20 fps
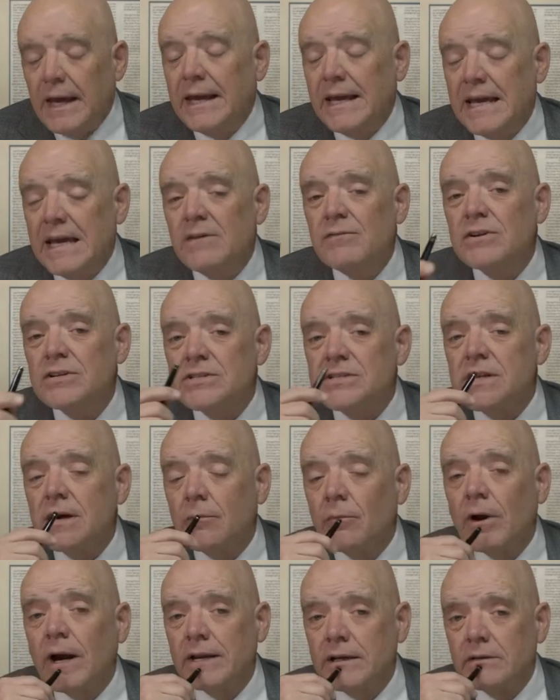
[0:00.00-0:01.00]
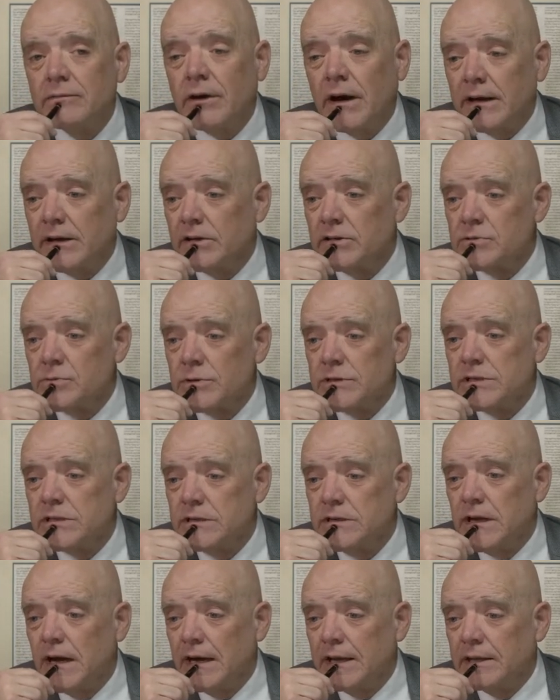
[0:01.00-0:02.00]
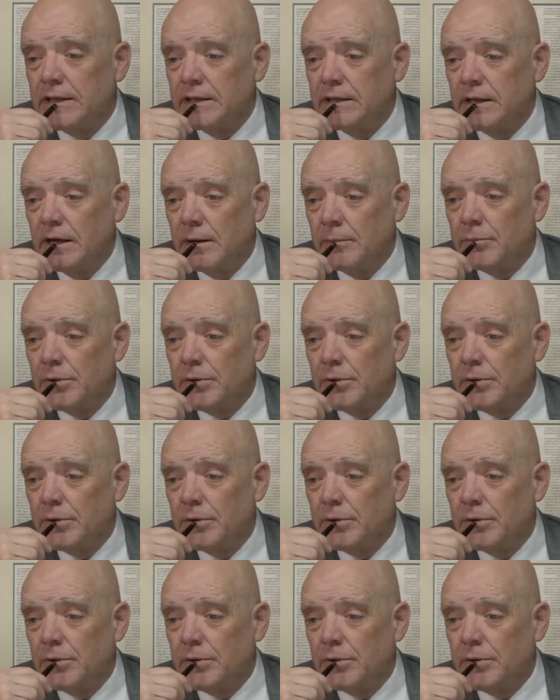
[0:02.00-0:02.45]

Even some right dividers would deny the uh,